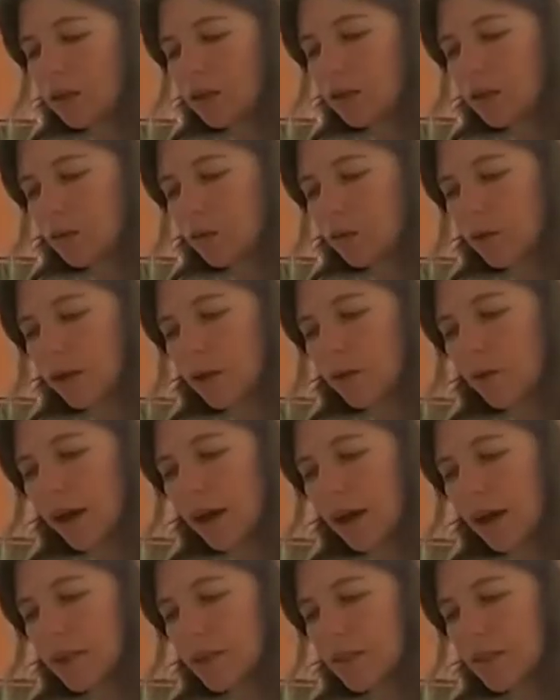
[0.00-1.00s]
So what I'm
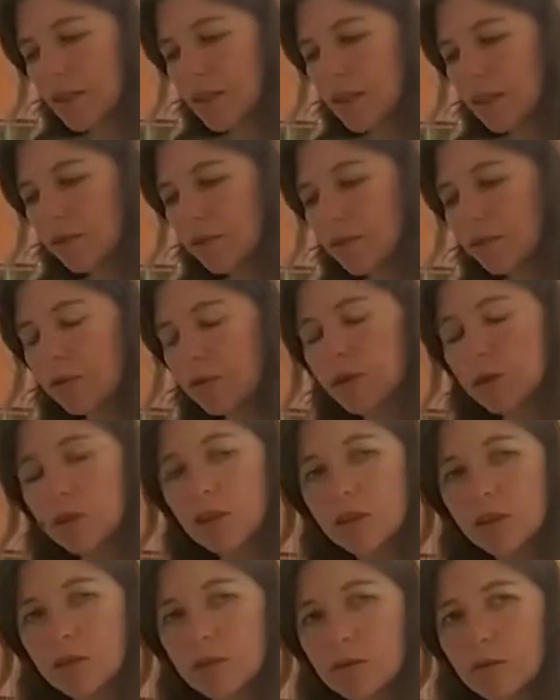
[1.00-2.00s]
asking everyone
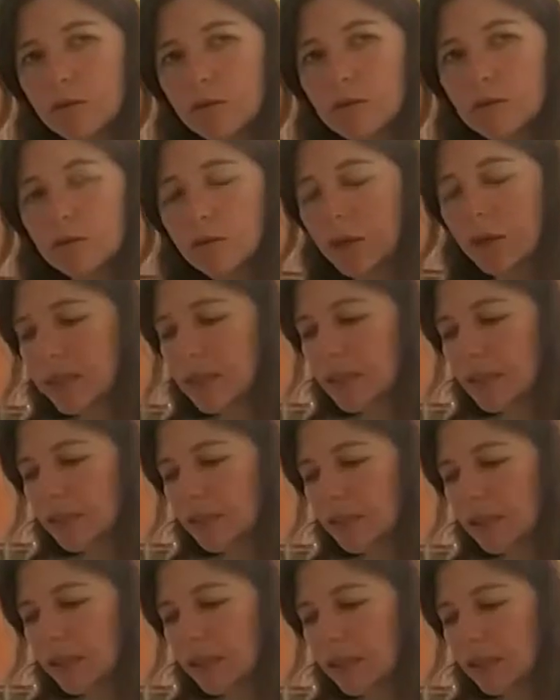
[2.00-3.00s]
to do,
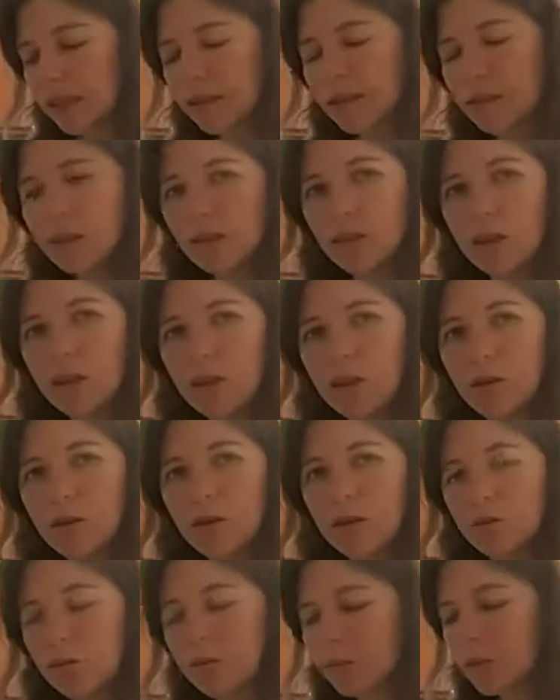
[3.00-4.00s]
basically,
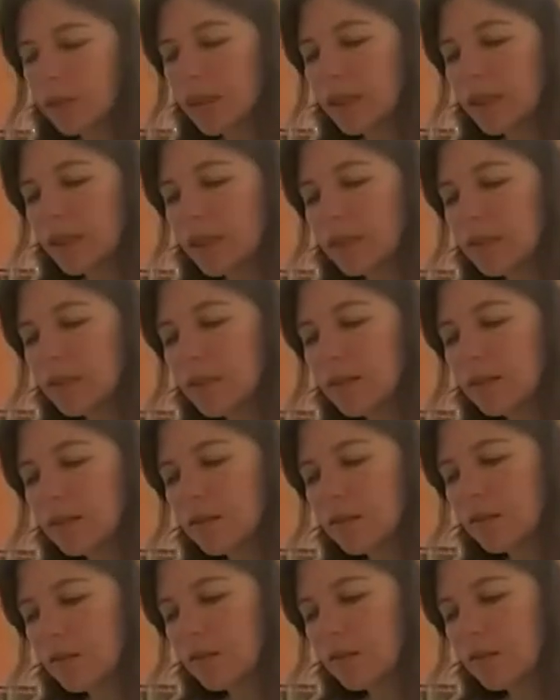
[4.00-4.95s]
please,